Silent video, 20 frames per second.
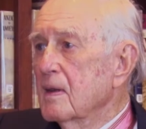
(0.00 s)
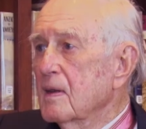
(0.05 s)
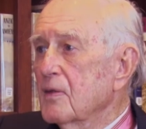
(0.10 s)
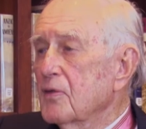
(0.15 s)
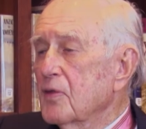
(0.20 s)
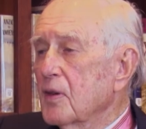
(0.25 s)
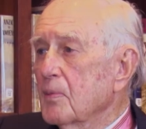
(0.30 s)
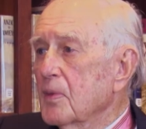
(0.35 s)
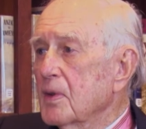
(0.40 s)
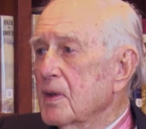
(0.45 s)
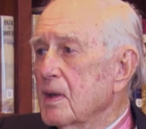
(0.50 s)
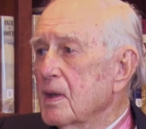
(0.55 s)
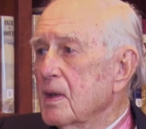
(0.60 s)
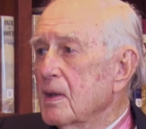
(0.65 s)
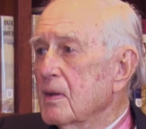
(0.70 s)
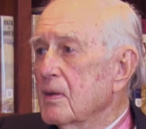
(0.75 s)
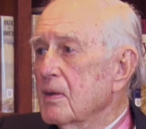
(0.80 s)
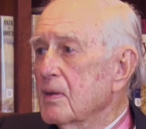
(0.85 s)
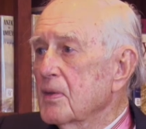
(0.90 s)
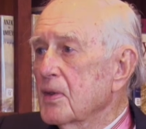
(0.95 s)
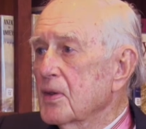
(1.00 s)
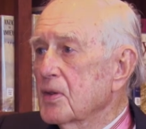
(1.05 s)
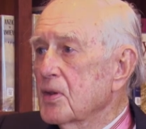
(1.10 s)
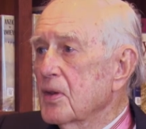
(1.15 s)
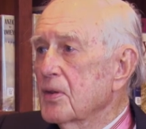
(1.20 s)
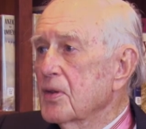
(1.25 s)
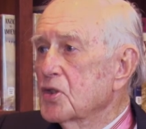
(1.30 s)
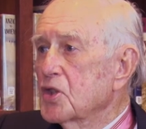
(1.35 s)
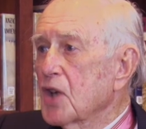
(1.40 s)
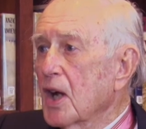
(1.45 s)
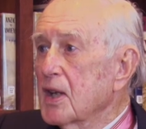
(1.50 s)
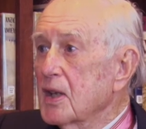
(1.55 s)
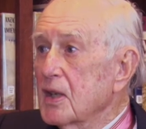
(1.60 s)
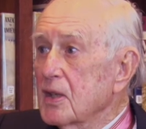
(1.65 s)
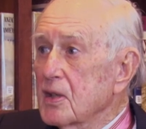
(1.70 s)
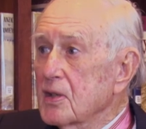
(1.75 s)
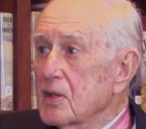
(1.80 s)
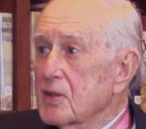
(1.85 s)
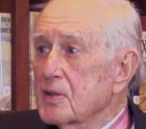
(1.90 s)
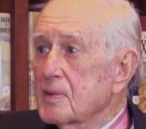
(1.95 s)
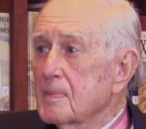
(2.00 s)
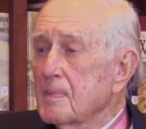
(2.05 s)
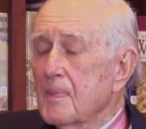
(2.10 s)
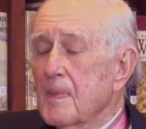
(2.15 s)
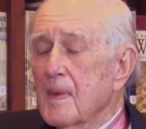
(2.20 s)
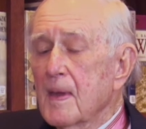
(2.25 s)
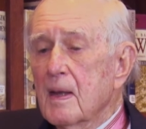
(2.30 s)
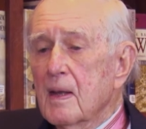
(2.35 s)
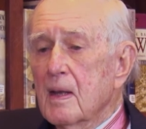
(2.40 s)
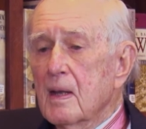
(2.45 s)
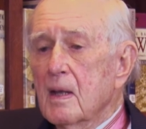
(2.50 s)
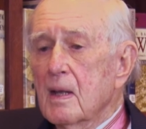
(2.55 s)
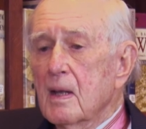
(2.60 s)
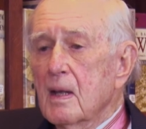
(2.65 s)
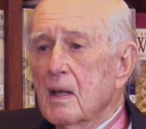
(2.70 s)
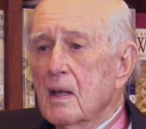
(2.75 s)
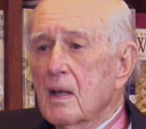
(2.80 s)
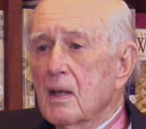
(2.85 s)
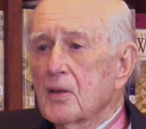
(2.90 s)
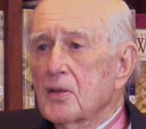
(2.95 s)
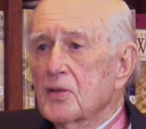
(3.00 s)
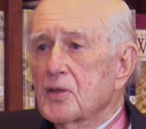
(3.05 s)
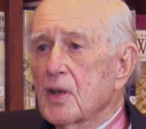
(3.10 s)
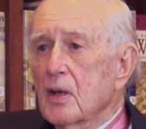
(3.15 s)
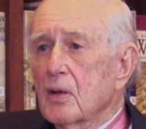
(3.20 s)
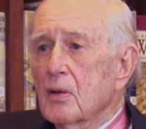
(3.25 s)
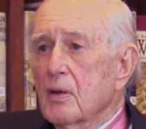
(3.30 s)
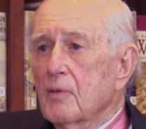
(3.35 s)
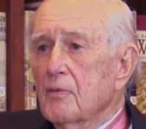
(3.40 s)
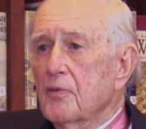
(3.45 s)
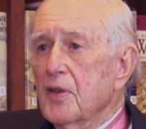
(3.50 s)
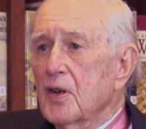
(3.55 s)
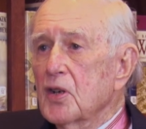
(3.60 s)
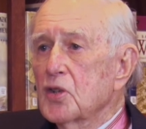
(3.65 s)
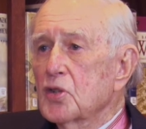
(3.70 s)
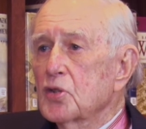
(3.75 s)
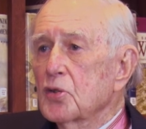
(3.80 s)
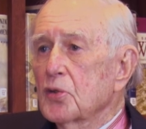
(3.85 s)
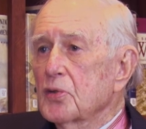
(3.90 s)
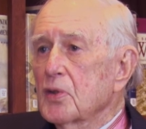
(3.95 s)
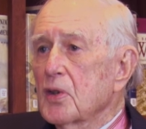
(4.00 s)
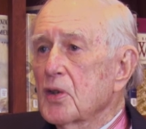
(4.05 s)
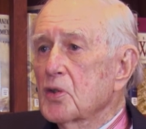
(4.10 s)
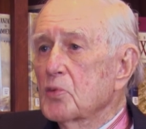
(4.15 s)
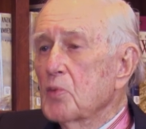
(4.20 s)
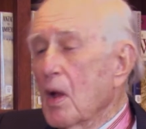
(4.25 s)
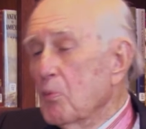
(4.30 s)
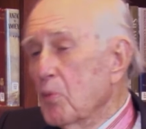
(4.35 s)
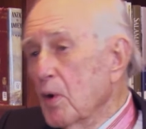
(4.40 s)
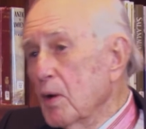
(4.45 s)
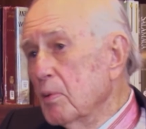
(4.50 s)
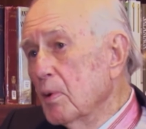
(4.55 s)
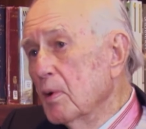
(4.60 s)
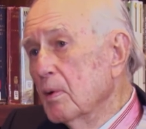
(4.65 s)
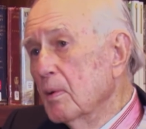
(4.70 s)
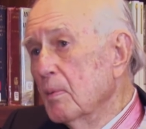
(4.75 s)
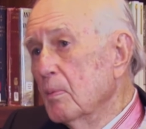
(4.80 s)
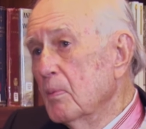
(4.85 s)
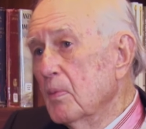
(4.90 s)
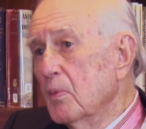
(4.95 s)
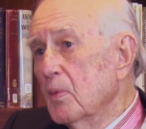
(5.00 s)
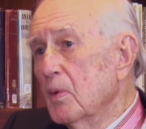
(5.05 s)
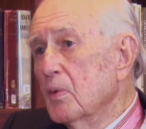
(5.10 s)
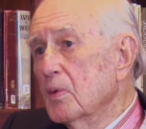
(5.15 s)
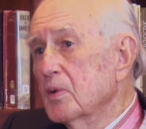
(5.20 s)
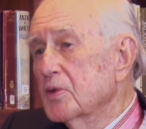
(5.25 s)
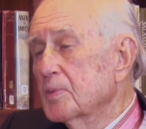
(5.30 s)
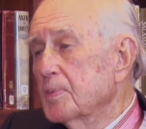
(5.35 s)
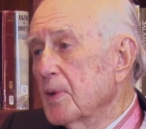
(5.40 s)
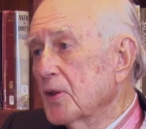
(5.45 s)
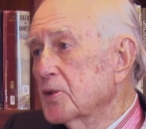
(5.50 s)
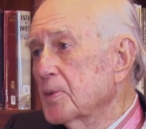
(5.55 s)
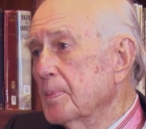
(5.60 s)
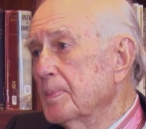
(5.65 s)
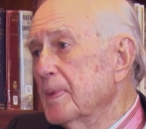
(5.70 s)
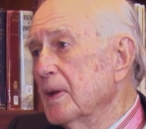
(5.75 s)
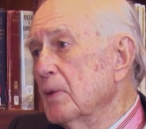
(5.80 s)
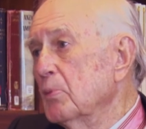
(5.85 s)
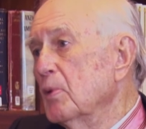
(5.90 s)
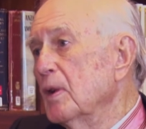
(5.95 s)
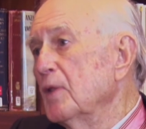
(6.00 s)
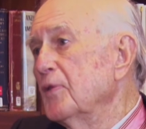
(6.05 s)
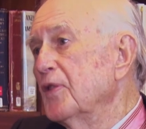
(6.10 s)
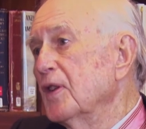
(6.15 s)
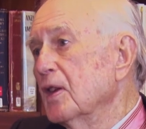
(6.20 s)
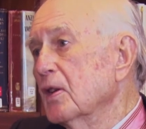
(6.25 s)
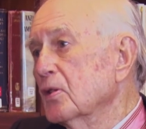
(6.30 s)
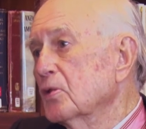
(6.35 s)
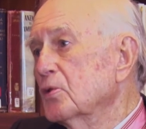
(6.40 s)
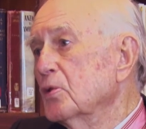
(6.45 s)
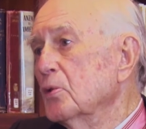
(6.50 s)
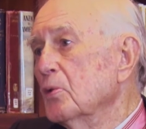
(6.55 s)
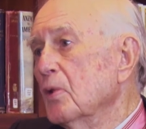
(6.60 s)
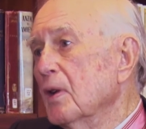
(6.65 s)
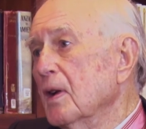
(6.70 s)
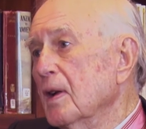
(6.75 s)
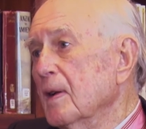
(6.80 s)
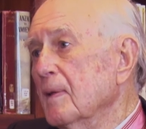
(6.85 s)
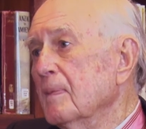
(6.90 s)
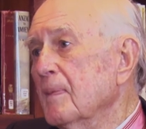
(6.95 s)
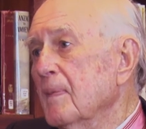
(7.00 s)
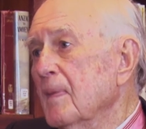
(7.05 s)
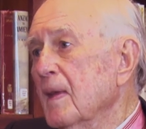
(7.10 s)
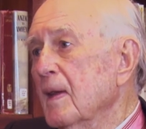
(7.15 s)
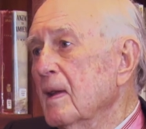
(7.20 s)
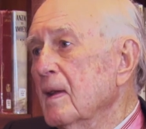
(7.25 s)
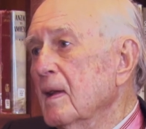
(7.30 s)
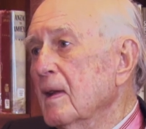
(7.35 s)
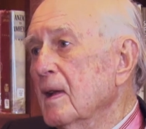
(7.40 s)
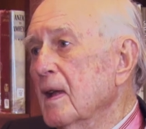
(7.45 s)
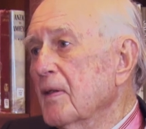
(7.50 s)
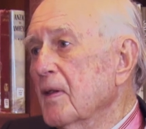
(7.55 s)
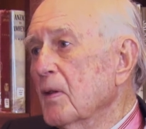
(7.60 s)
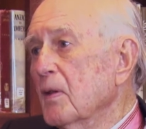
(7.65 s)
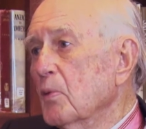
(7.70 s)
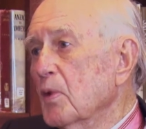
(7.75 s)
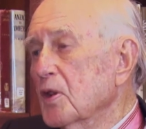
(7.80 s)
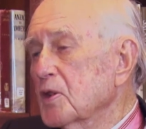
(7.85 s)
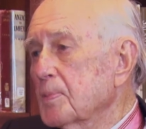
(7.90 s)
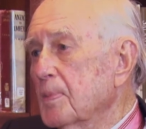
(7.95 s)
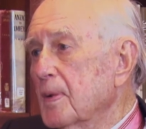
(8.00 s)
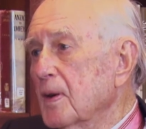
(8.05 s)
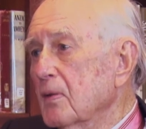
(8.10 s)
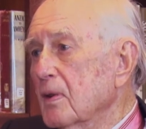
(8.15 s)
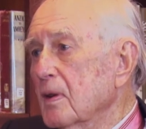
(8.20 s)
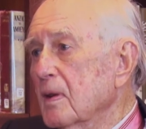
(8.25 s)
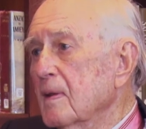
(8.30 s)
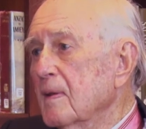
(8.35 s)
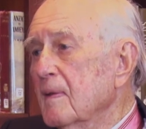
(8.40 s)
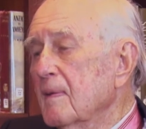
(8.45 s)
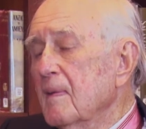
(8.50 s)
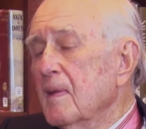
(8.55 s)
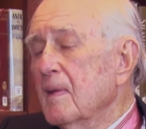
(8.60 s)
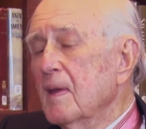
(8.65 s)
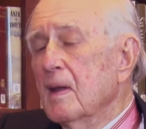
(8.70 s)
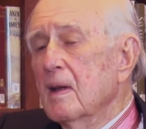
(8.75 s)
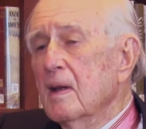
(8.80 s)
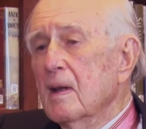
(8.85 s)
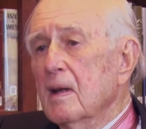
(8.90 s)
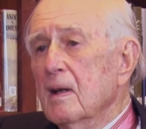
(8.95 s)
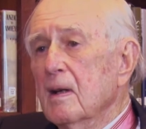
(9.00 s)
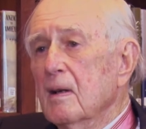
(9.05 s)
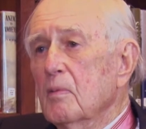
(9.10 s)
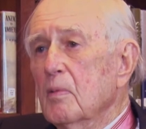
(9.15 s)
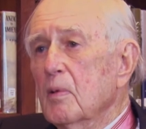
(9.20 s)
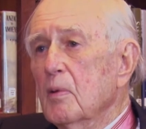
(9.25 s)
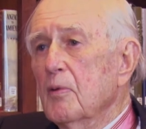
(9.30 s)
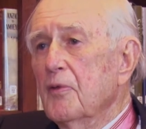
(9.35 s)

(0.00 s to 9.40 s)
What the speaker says: from the Chinese. And so at very short notice, and we were supposed to be refitting at Kure, having a rest period. We were